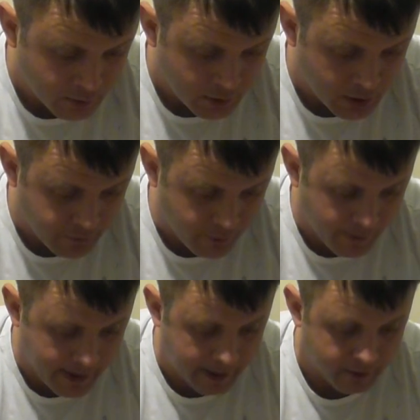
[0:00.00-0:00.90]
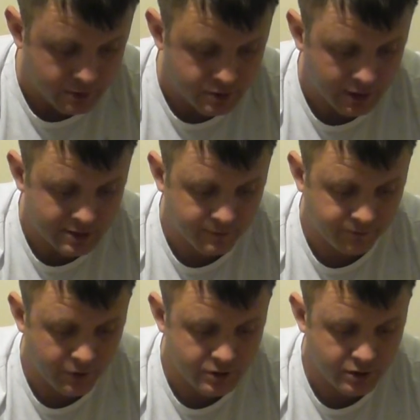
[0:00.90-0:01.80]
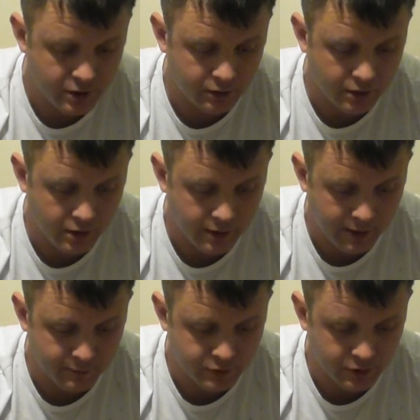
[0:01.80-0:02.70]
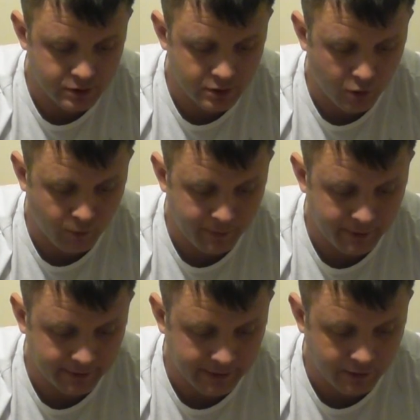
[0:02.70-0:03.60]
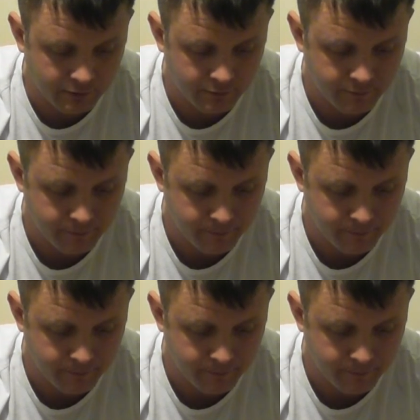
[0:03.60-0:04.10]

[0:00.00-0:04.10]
you're away. So that's my first turn done. Now I'm just going to start whipping it down.